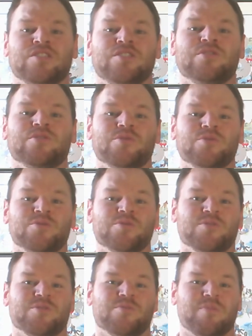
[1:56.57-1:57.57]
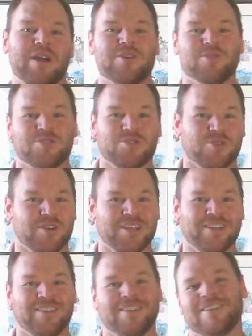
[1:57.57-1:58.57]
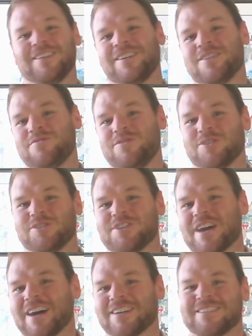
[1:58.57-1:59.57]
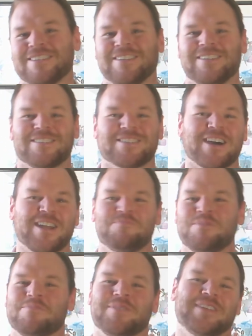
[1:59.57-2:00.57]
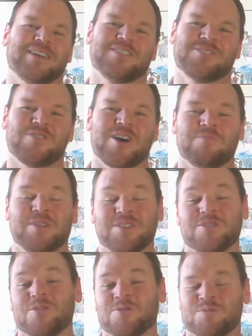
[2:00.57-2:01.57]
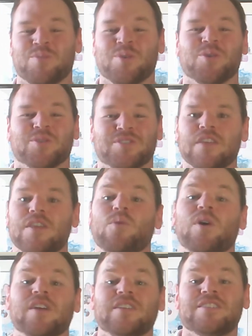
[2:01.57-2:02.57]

to Michael Jordan, Phil Jackson, Scottie Pippen, Dennis Rodman to those Bulls. They went on